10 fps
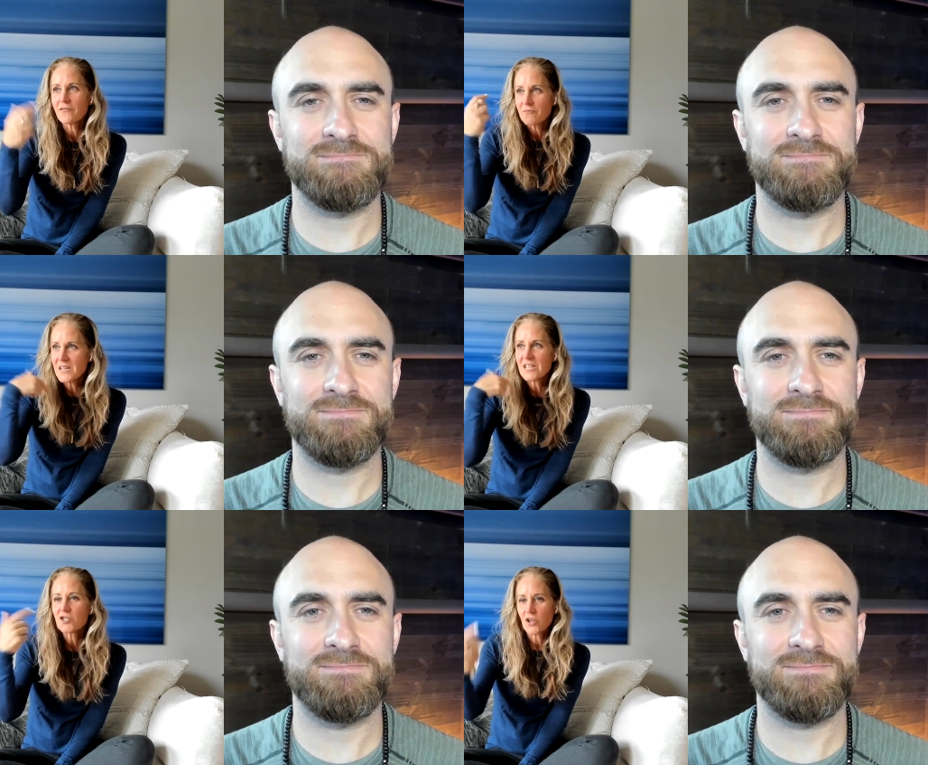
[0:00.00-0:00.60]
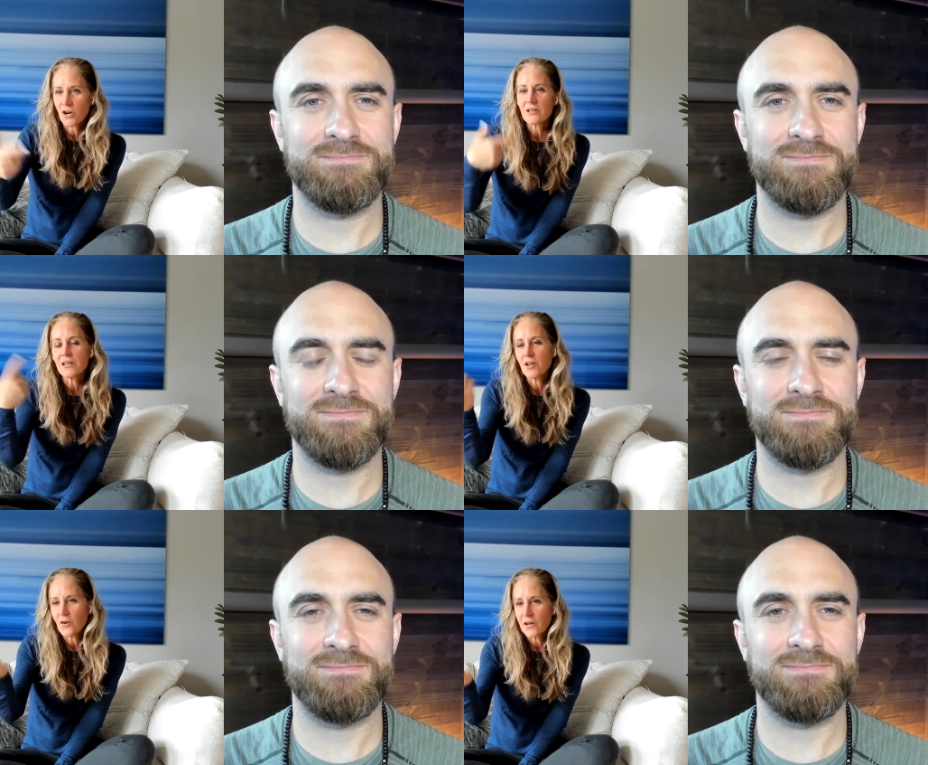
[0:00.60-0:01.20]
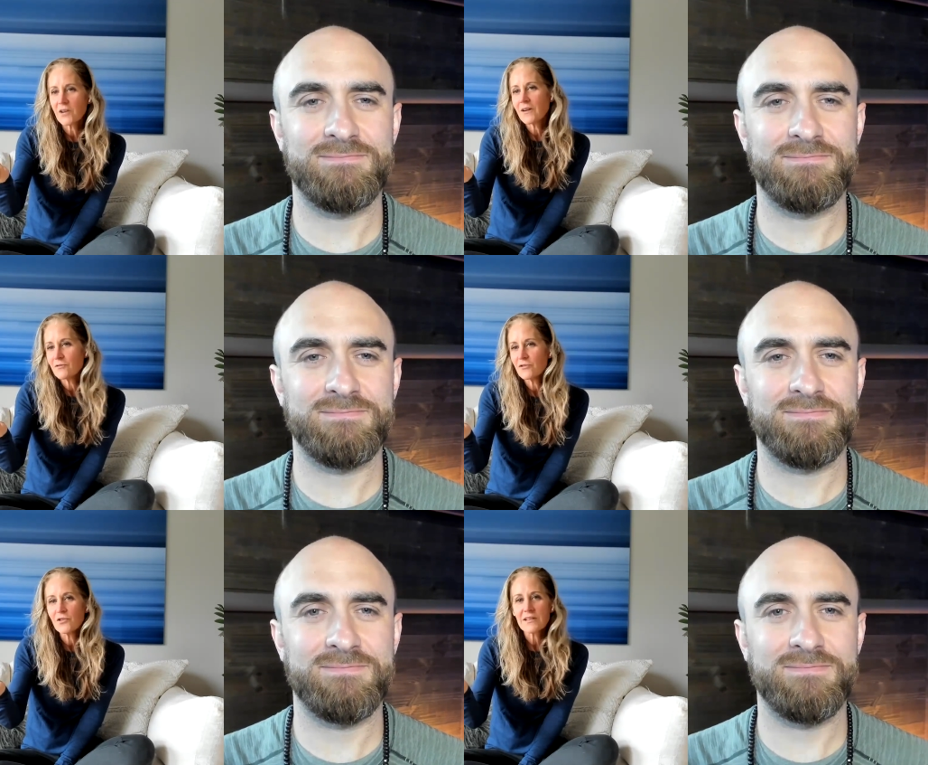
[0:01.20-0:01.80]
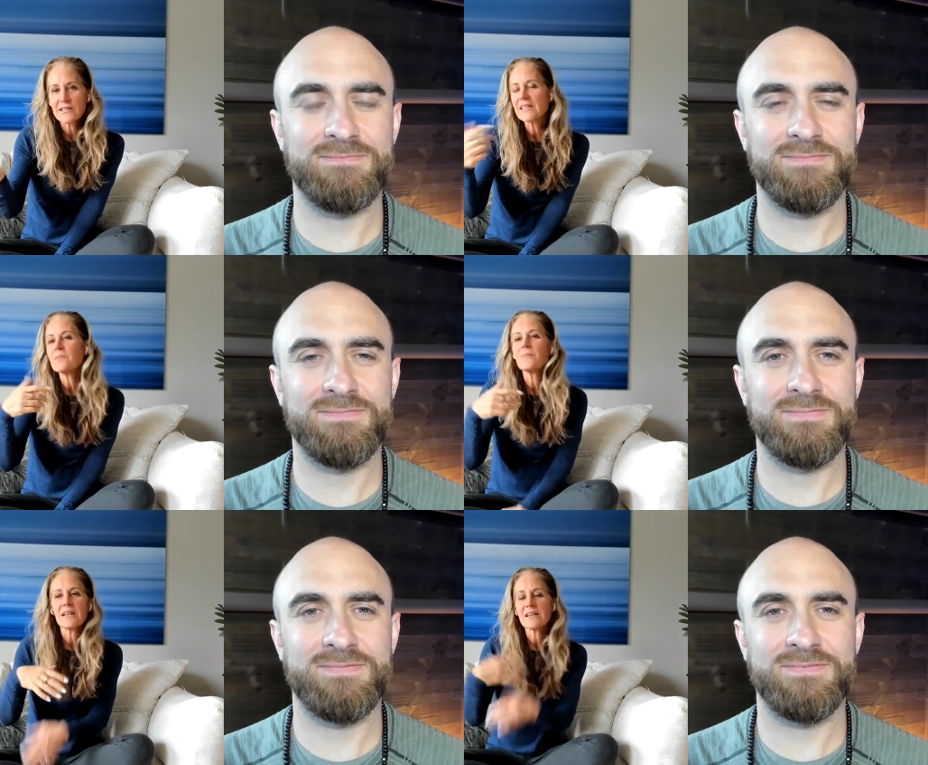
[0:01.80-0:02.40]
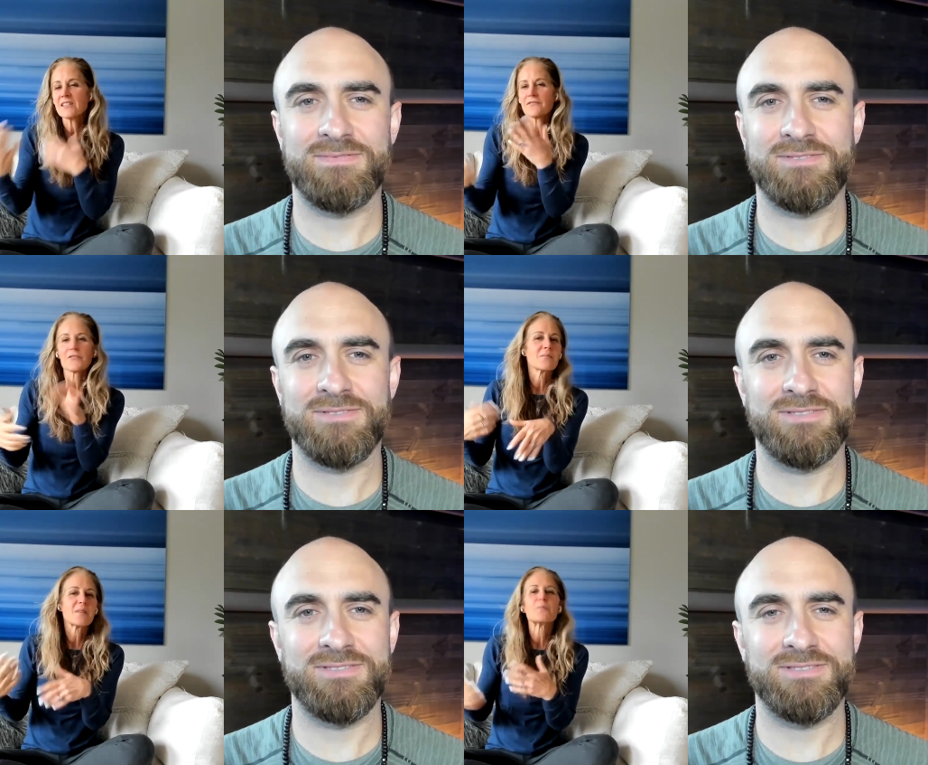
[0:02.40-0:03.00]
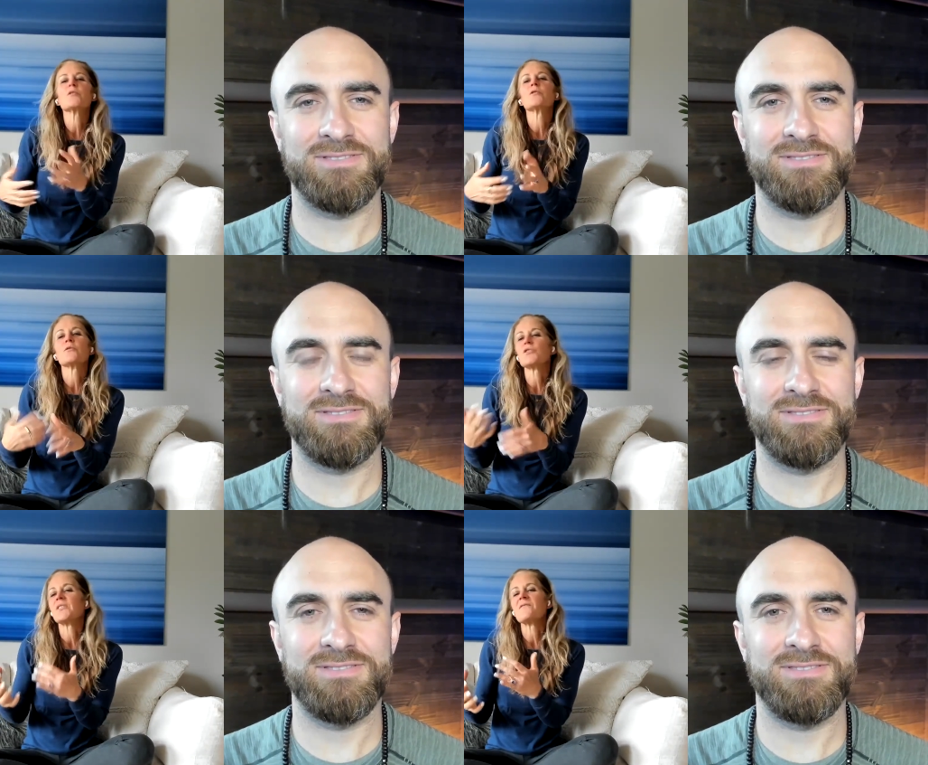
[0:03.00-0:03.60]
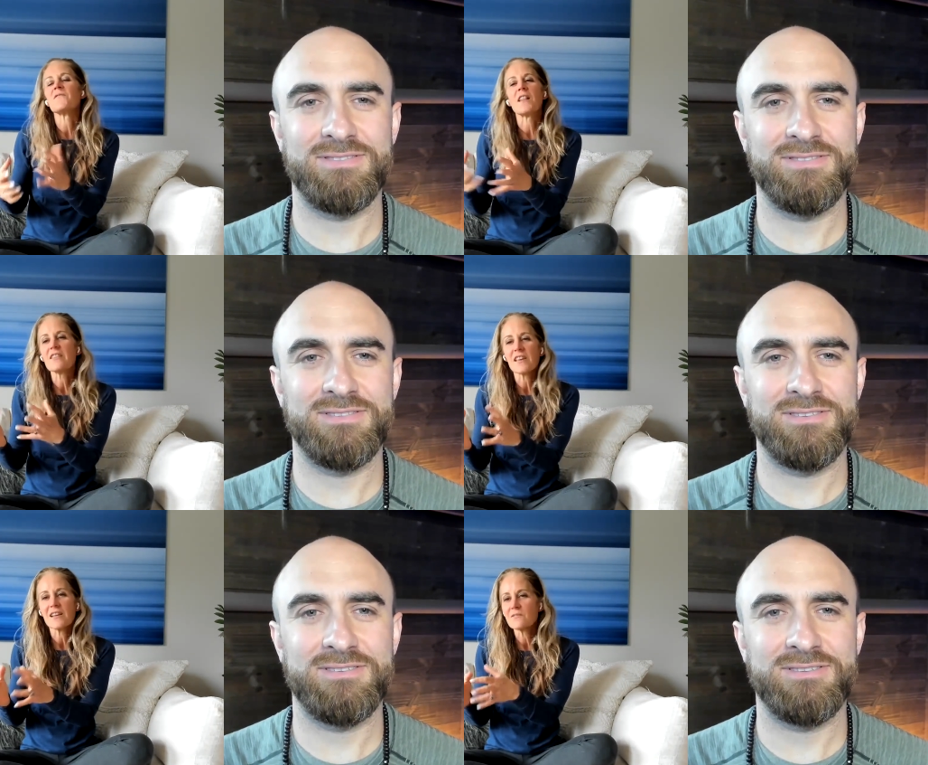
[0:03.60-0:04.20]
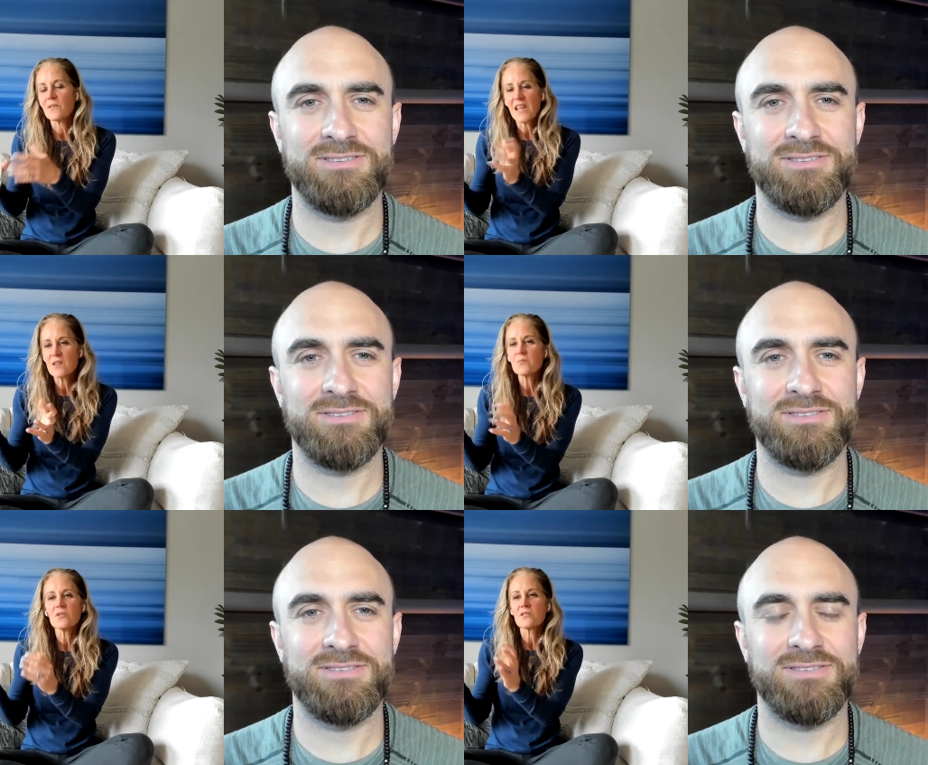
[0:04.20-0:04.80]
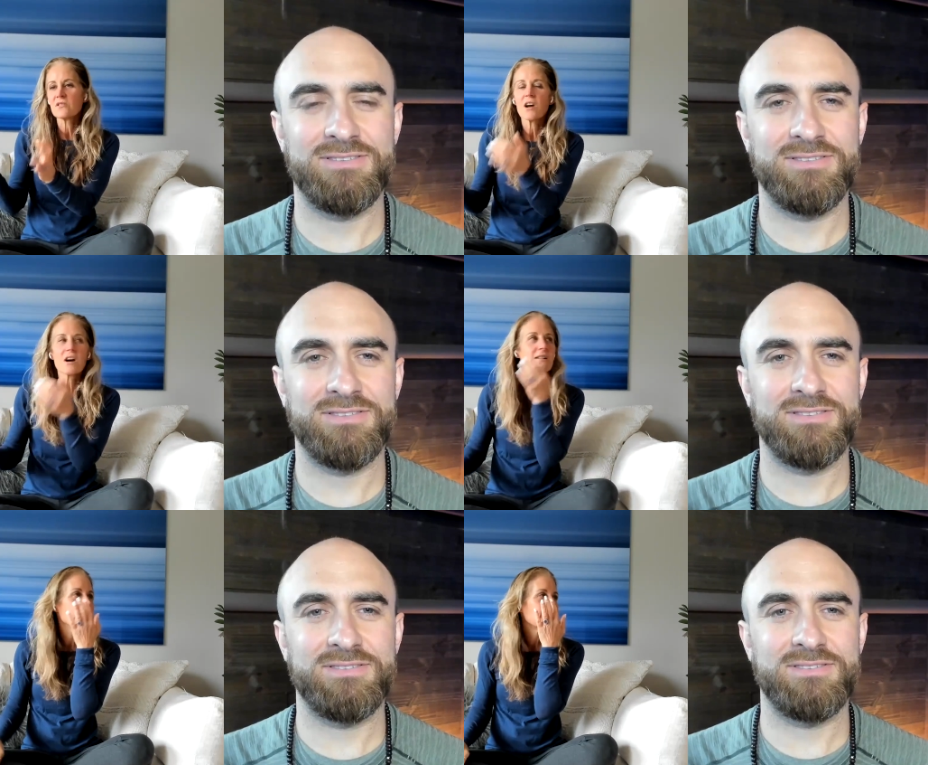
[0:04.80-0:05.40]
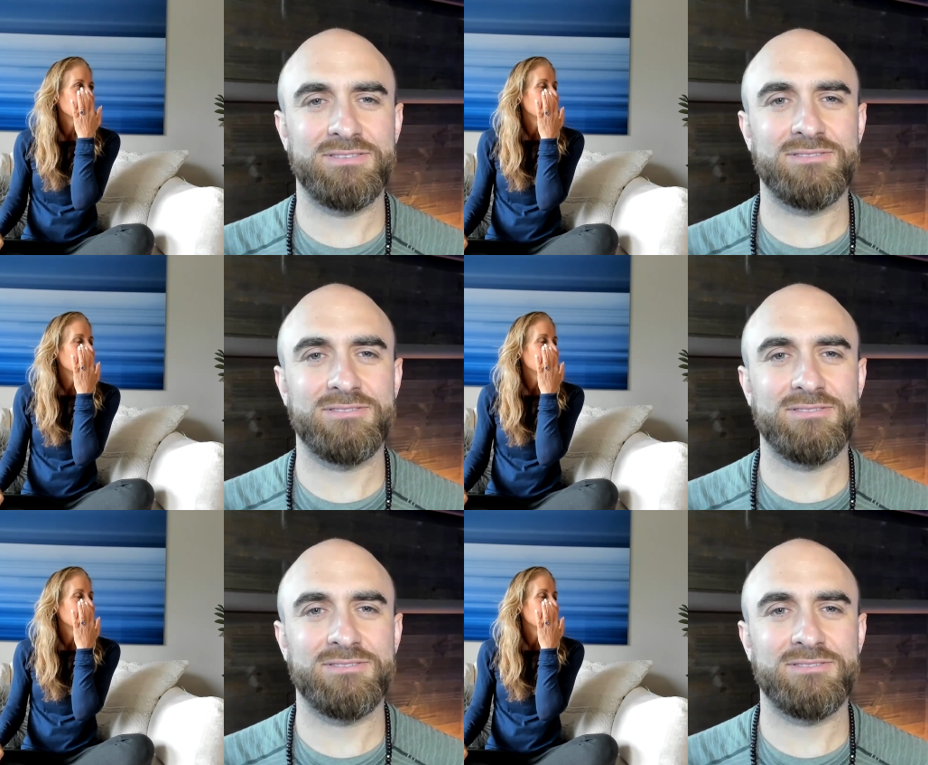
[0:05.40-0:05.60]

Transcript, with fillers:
Speaker 1: of me and Charlie going around New York City, meeting different people who were doing fun things with animals and dogs,